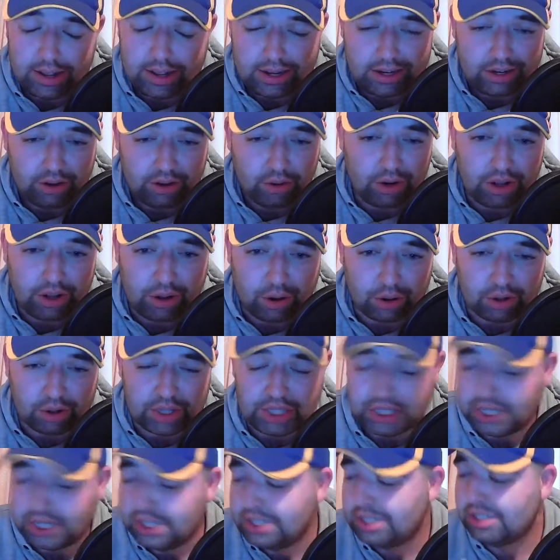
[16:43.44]
The only course
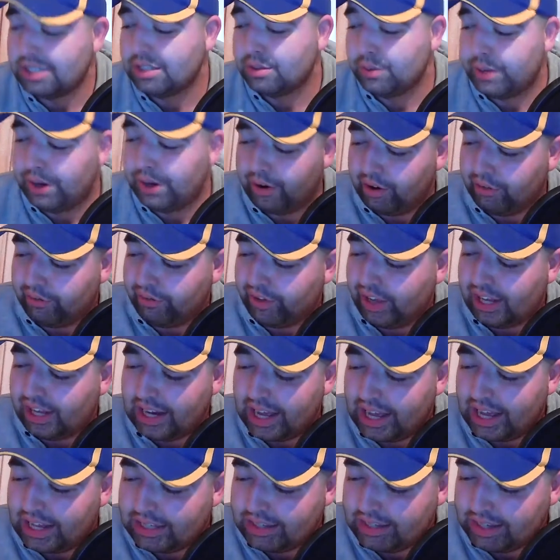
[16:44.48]
and distance winner of the field,
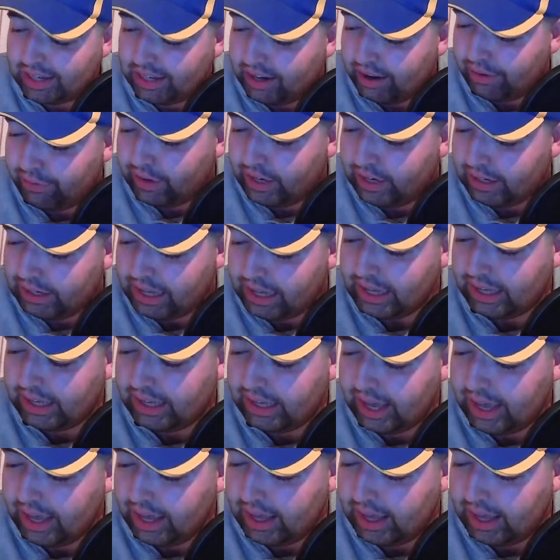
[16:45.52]
lads. I definitely think